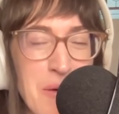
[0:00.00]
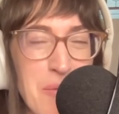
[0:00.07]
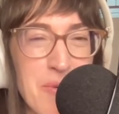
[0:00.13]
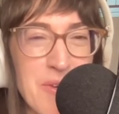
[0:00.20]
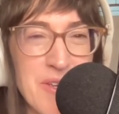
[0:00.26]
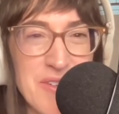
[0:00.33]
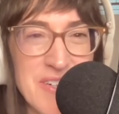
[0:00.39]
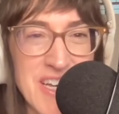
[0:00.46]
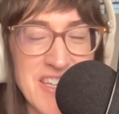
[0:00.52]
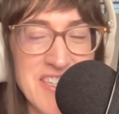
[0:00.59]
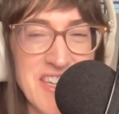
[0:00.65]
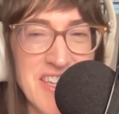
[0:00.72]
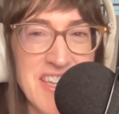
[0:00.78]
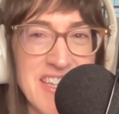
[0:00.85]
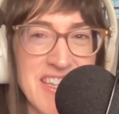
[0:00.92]
Well, you touched
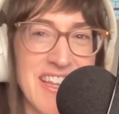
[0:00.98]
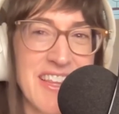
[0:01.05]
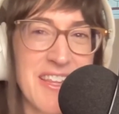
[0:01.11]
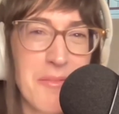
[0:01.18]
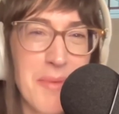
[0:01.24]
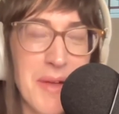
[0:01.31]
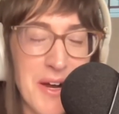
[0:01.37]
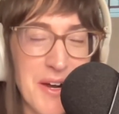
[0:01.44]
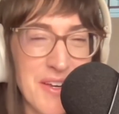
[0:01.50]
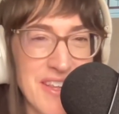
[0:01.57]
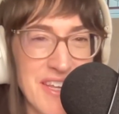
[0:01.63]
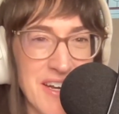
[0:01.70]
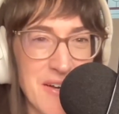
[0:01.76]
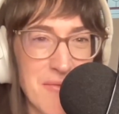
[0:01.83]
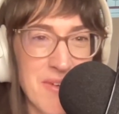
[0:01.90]
on this a little bit
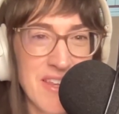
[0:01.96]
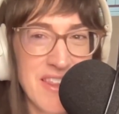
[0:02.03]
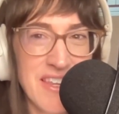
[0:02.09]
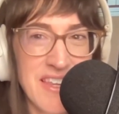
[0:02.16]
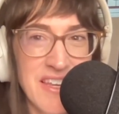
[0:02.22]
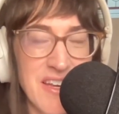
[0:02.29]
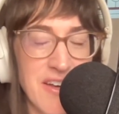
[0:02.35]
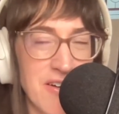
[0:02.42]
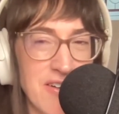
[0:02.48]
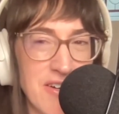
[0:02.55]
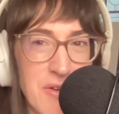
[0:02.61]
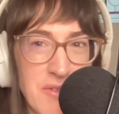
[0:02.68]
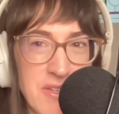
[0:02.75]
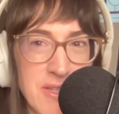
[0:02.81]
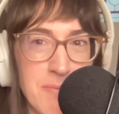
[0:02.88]
earlier with your
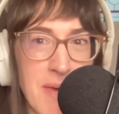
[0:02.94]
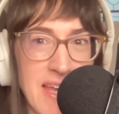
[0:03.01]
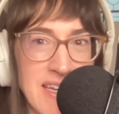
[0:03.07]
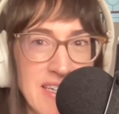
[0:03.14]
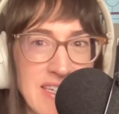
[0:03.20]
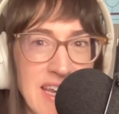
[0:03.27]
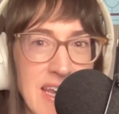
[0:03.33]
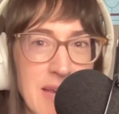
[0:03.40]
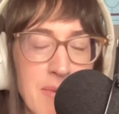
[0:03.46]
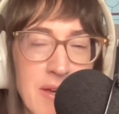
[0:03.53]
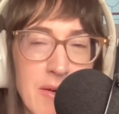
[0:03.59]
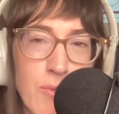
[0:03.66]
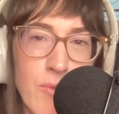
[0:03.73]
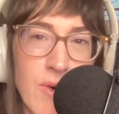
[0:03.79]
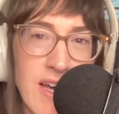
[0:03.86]
no spend day,
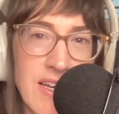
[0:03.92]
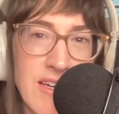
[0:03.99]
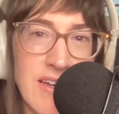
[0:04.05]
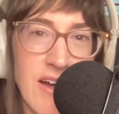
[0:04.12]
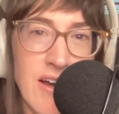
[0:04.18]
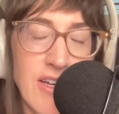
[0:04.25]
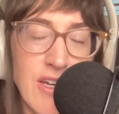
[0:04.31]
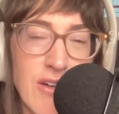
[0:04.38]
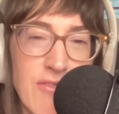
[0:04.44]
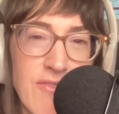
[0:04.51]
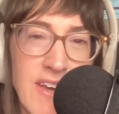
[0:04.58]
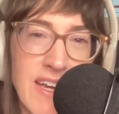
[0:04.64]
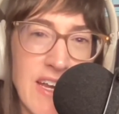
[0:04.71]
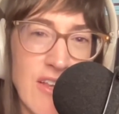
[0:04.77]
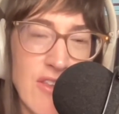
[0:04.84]
but what are your
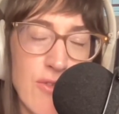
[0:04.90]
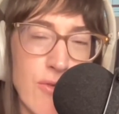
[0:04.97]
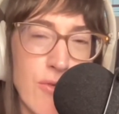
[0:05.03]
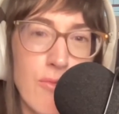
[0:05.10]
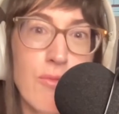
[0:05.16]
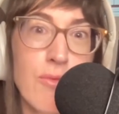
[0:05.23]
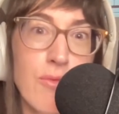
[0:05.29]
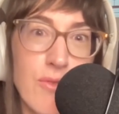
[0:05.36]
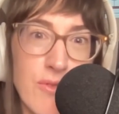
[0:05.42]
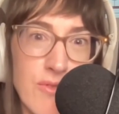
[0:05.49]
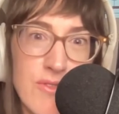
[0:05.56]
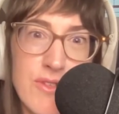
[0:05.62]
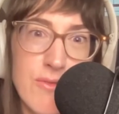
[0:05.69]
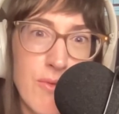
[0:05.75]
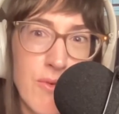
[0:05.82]
financial
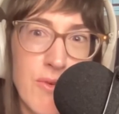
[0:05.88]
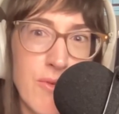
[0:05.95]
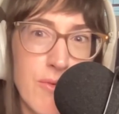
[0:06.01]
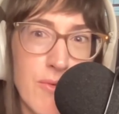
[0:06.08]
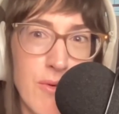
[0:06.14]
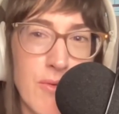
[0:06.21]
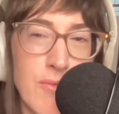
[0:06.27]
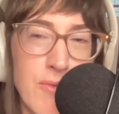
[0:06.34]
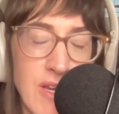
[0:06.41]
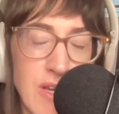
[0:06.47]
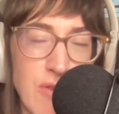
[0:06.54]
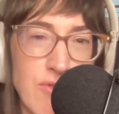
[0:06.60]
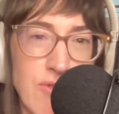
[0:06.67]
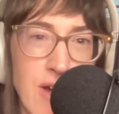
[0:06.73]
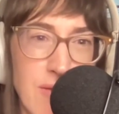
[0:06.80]
rules, quote unquote, when
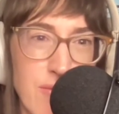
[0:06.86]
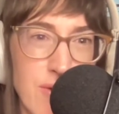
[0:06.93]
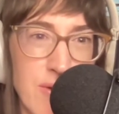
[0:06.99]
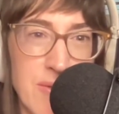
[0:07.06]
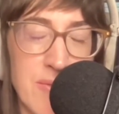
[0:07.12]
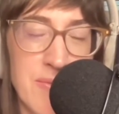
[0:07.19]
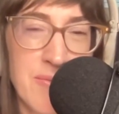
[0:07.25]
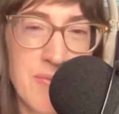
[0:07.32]
you travel?